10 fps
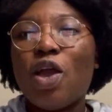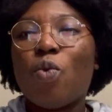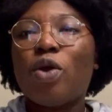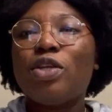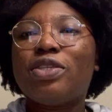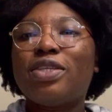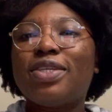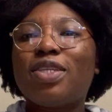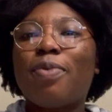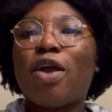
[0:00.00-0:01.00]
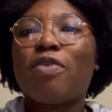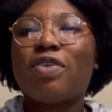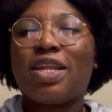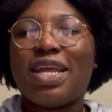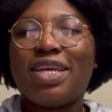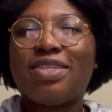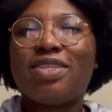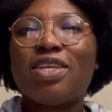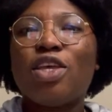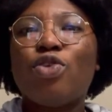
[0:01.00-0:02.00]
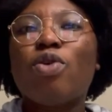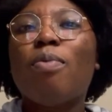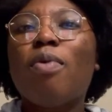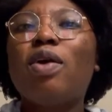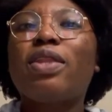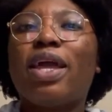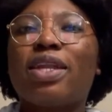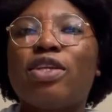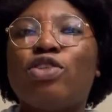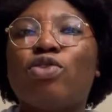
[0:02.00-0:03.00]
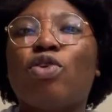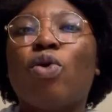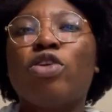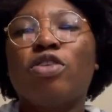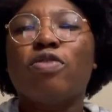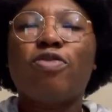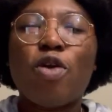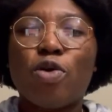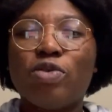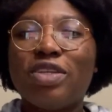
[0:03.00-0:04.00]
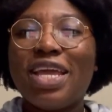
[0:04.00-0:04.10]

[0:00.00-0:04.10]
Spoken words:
When you sit at the back of the class, you are more likely to go on your phone